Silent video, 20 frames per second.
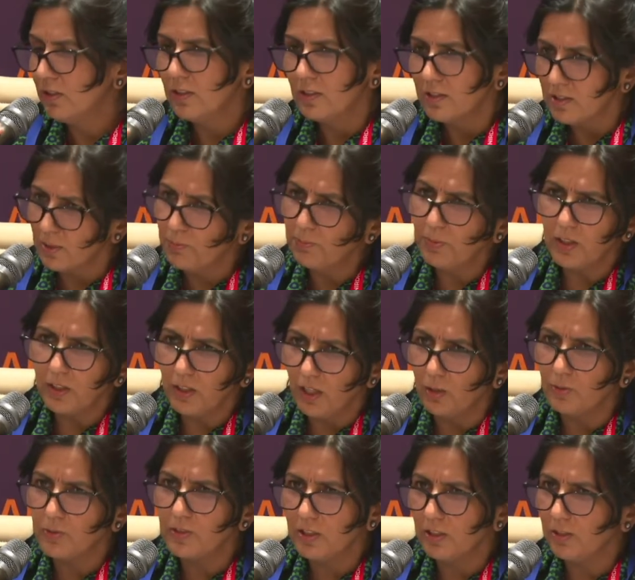simple
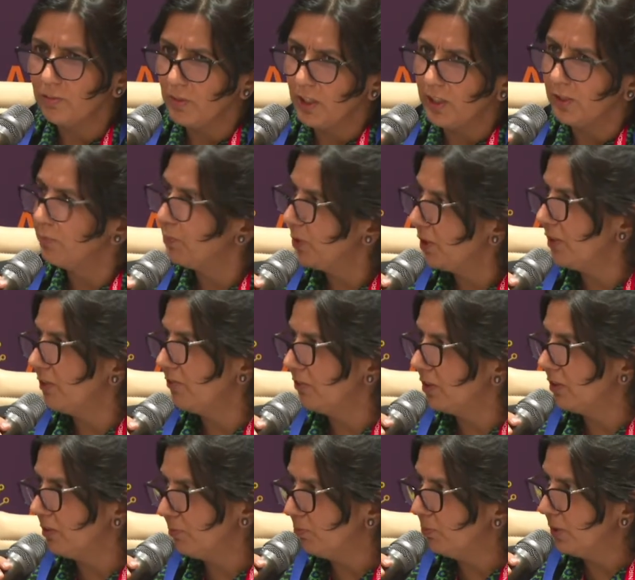counseling might be
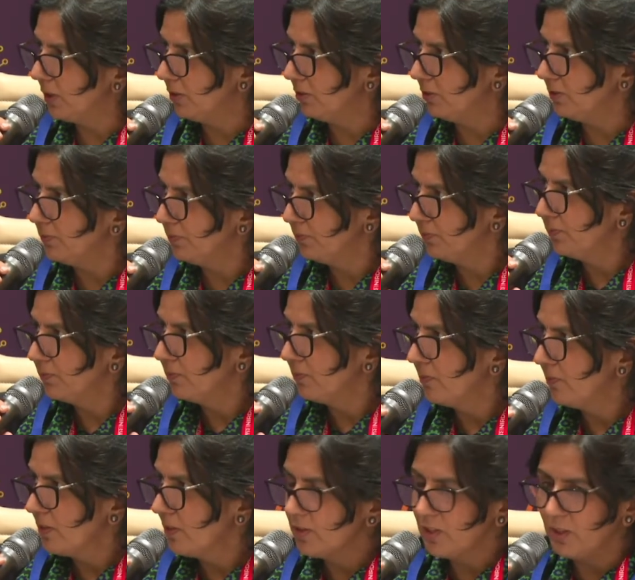even better.
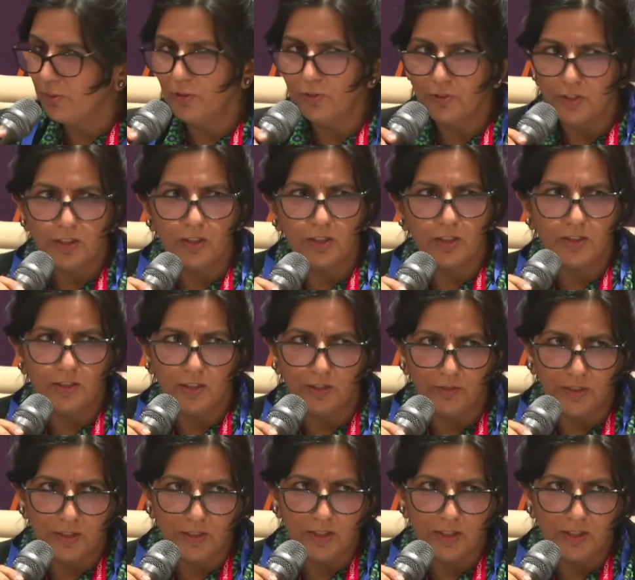Some of the things that we